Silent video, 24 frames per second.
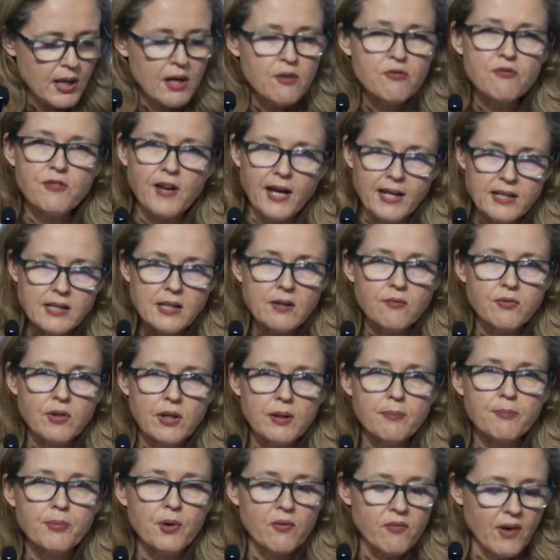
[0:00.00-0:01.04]

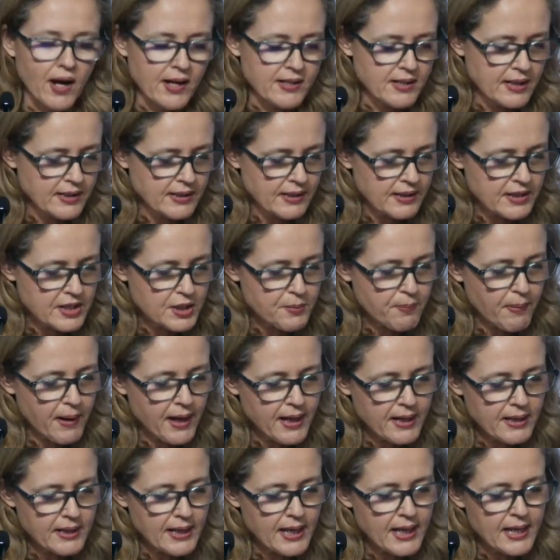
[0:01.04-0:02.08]
effectively provided in
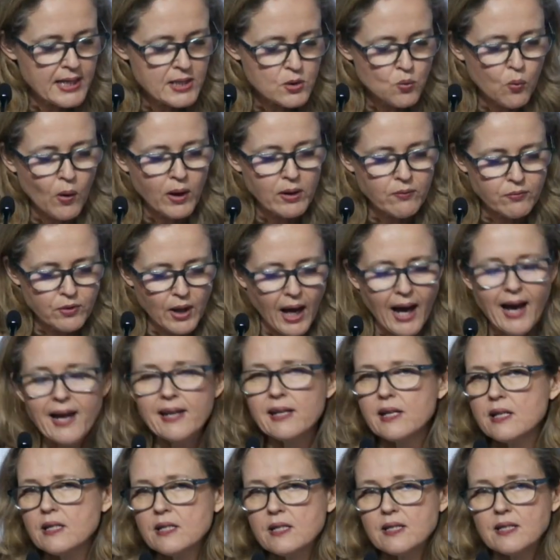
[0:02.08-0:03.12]
Spain is one of the
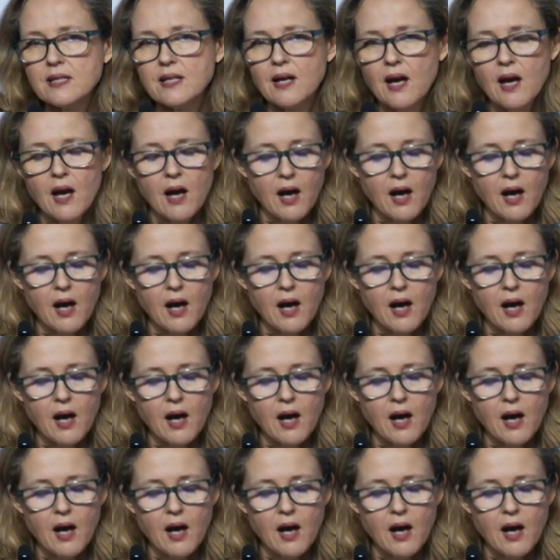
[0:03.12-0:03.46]
highest